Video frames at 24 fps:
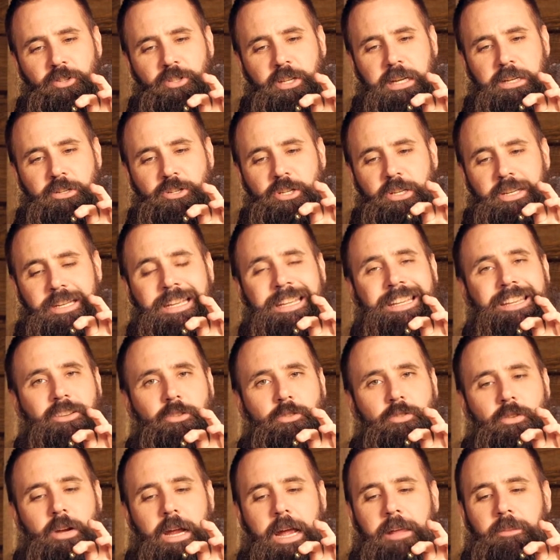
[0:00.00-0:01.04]
section
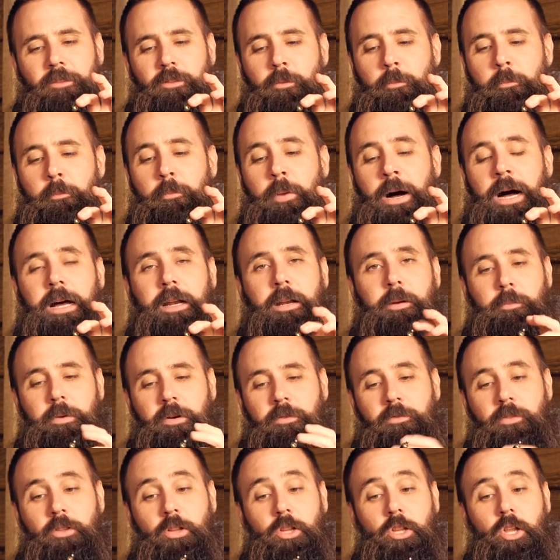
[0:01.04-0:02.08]
here at the bottom
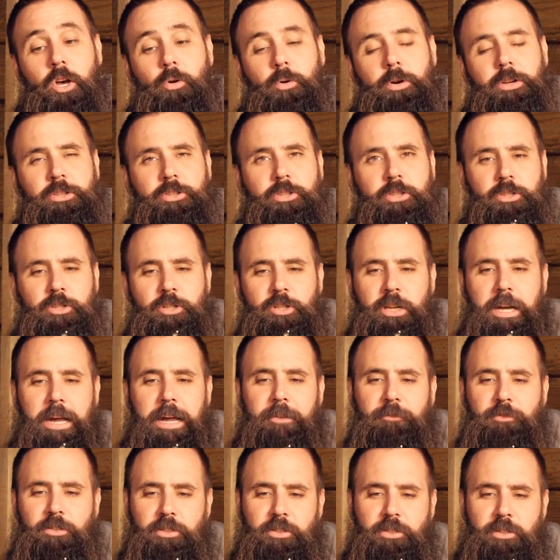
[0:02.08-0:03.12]
of the lowest
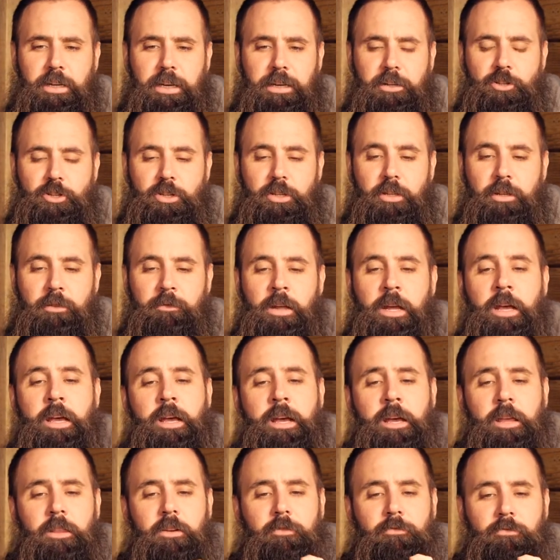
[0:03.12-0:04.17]
shaft section.
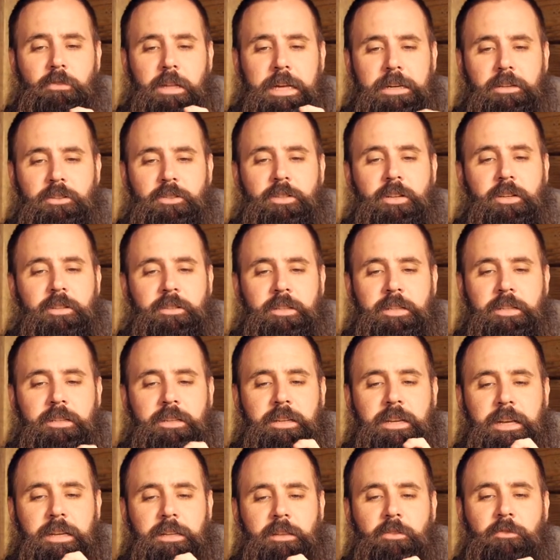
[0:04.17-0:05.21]
The flex does
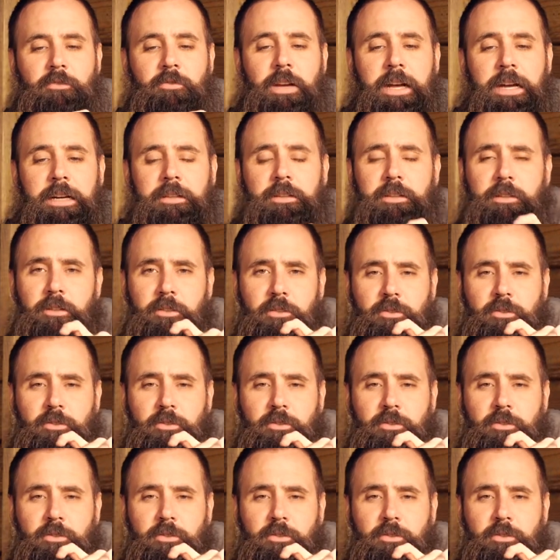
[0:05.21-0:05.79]
indicate the fact that